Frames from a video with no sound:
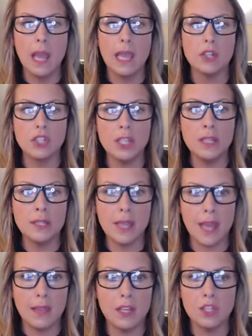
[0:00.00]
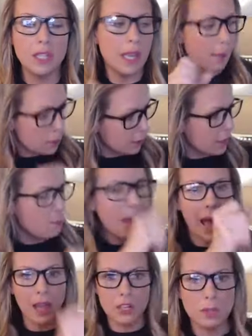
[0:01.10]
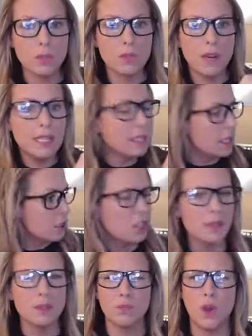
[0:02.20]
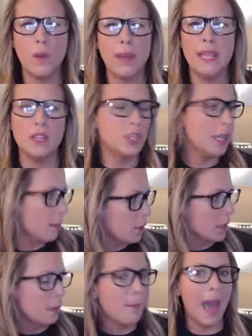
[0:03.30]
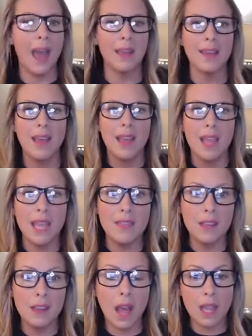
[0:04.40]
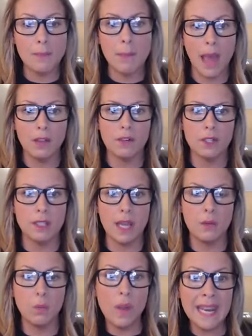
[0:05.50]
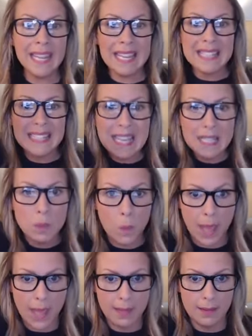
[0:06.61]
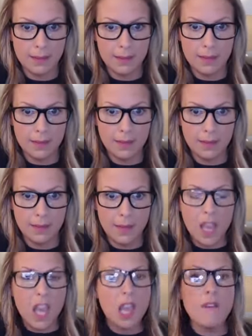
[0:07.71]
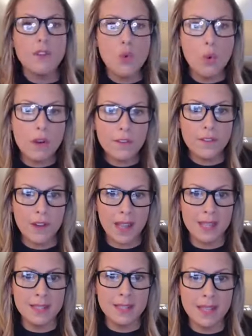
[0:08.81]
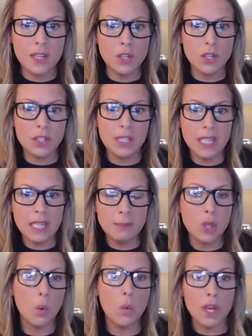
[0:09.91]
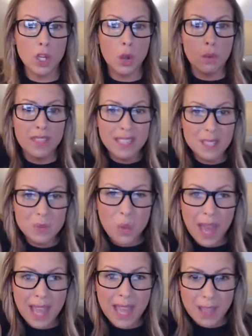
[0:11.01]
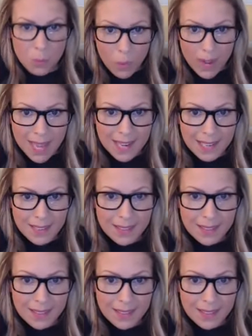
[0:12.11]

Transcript: and she said that she kept looking back. She was racing and she was rowing, and she kept looking back. And the guy in back of her said, "Winning is this way. If your friends and your team don't want to go this way and win,